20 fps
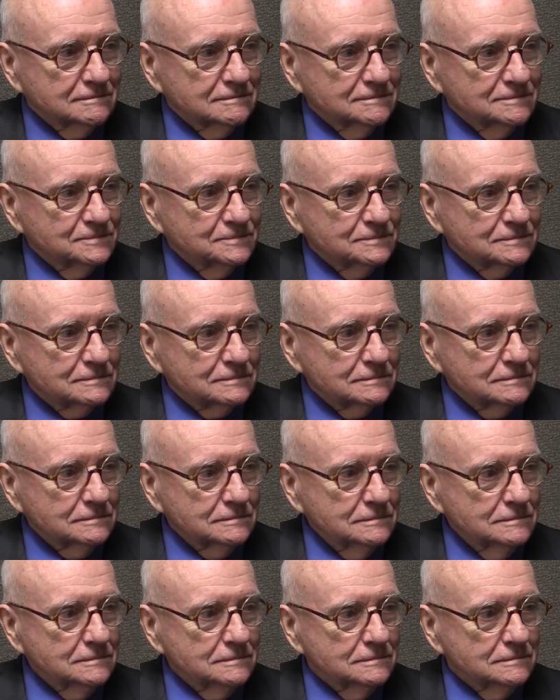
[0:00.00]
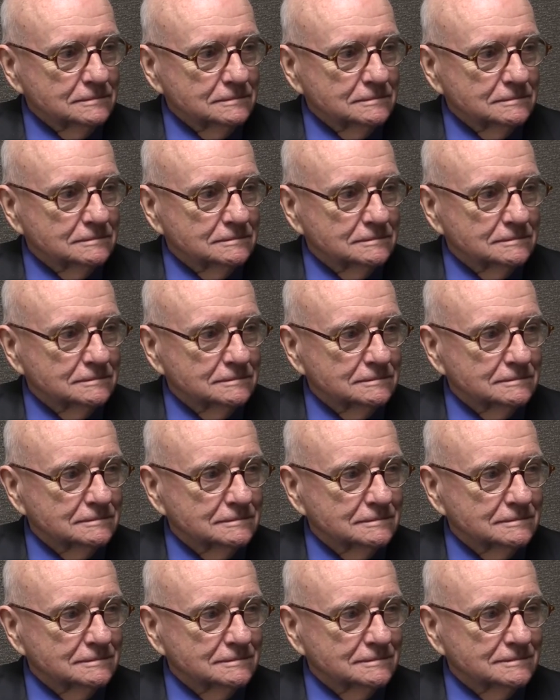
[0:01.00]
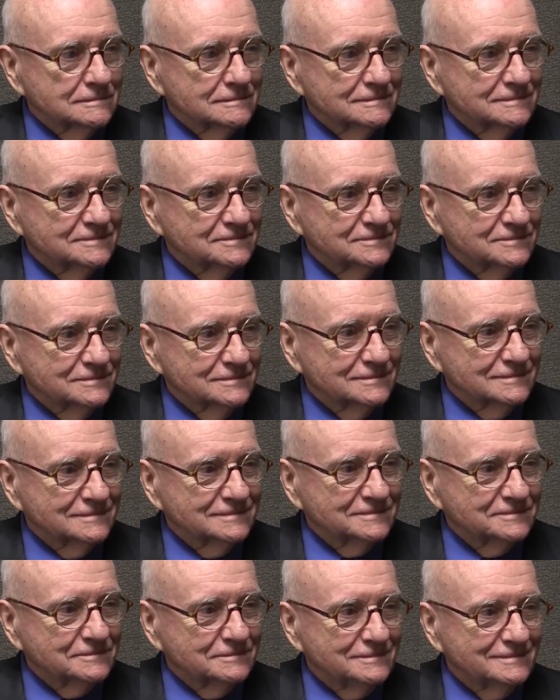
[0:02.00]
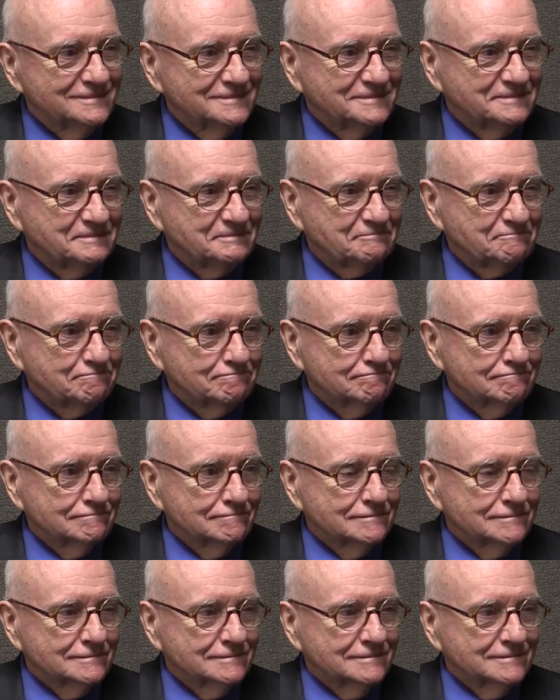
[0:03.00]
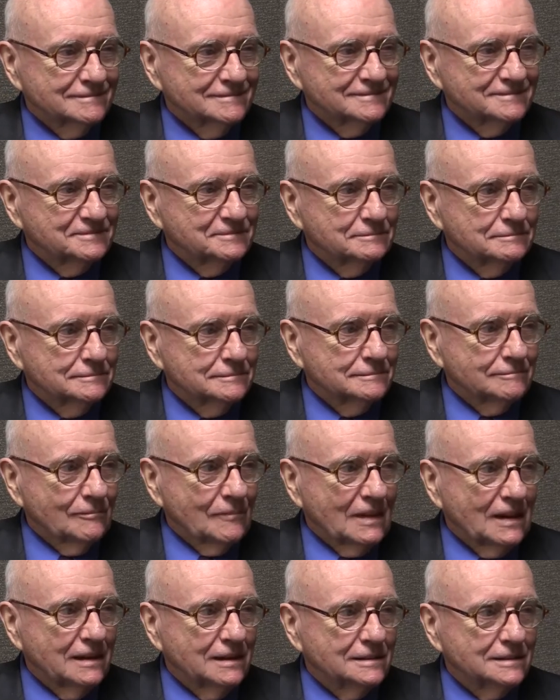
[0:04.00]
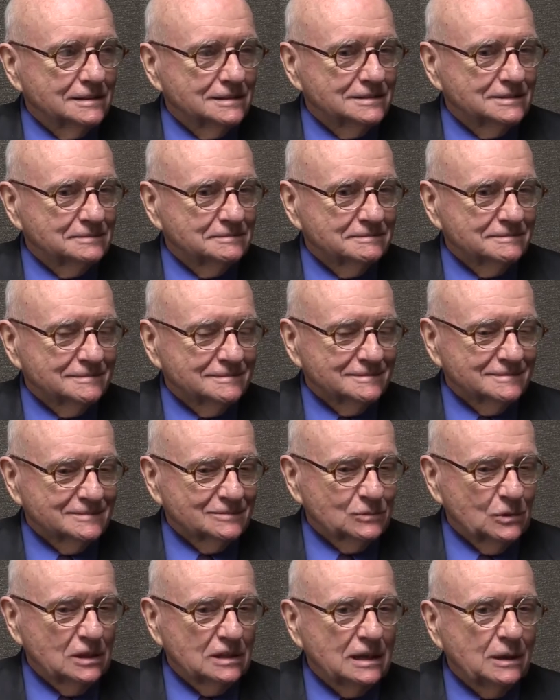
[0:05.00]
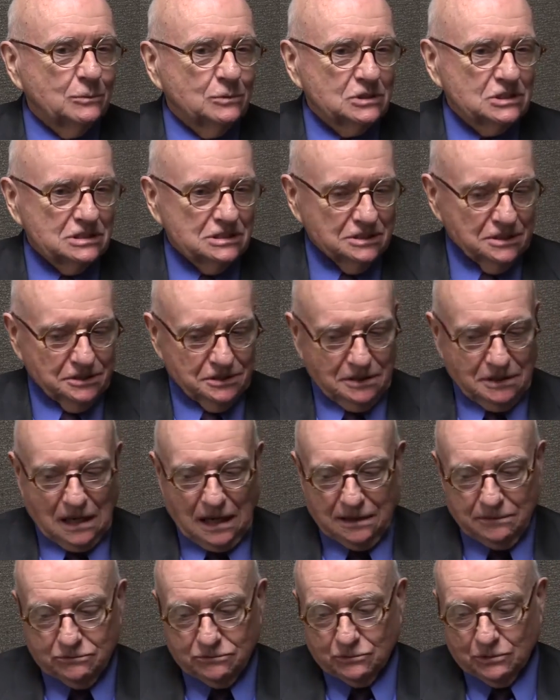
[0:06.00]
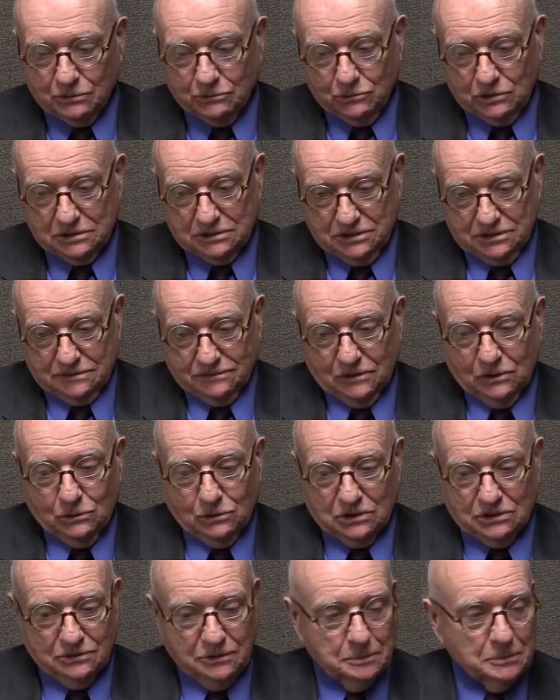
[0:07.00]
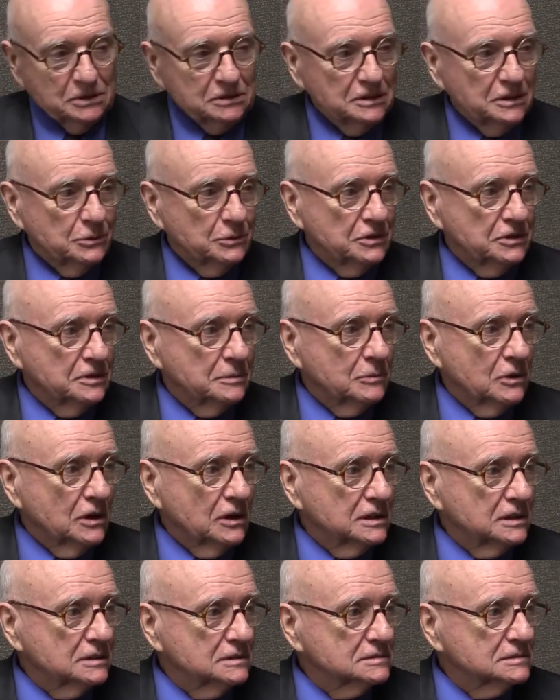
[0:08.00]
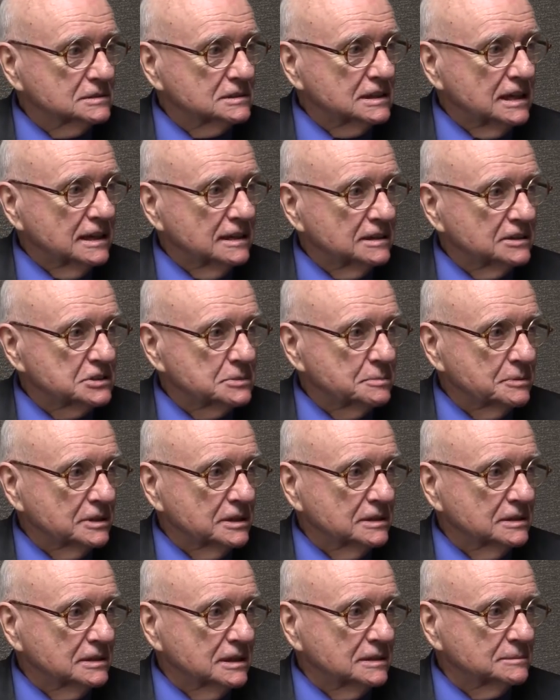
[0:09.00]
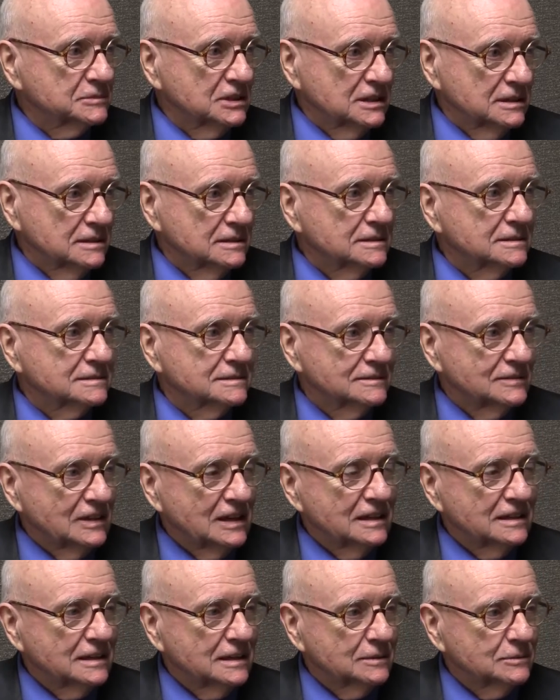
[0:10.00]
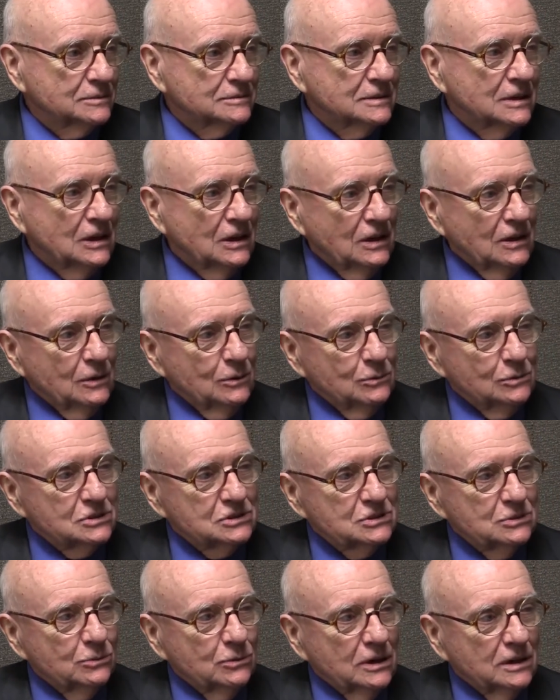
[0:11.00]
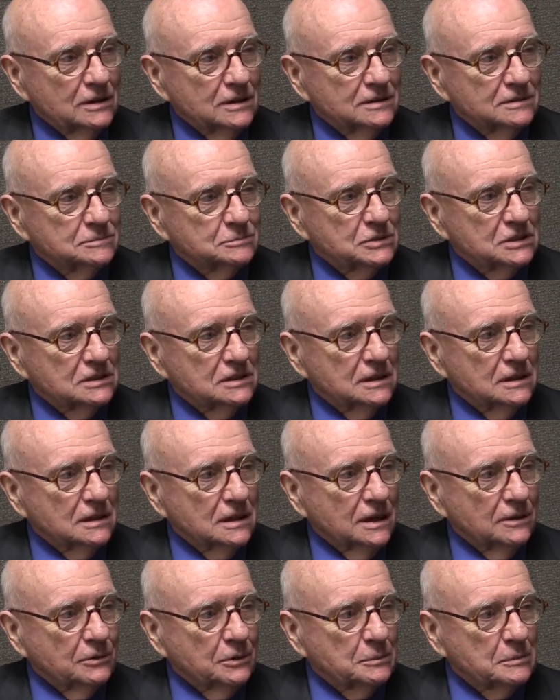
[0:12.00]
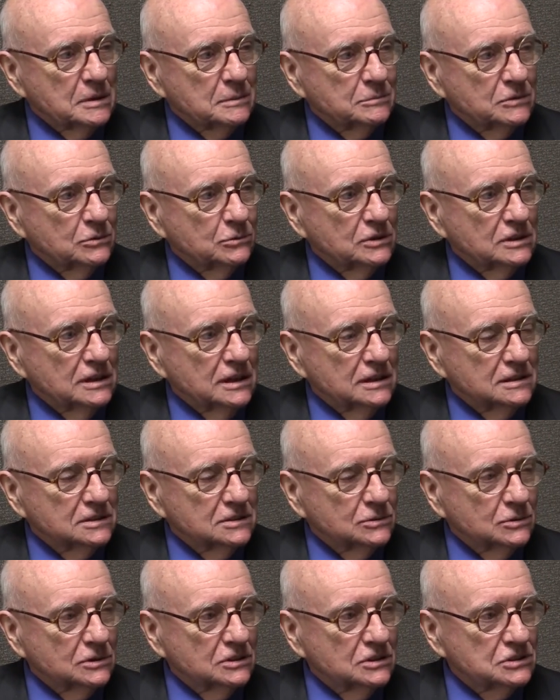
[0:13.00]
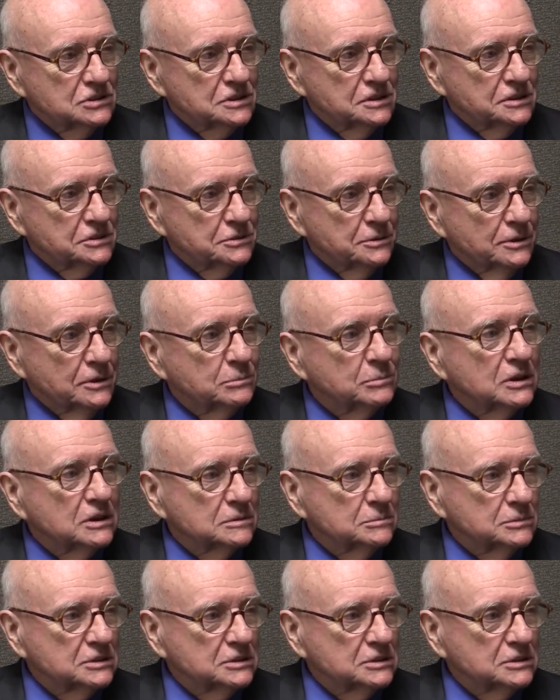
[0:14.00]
3 days to make the first knock out of the wall or something. It was very sturdy. Yeah. Well, that was I was, of course, familiar with the market in Harrisburg. I mean, that I was aware of. But then I remember when they tore the Sears Roebuck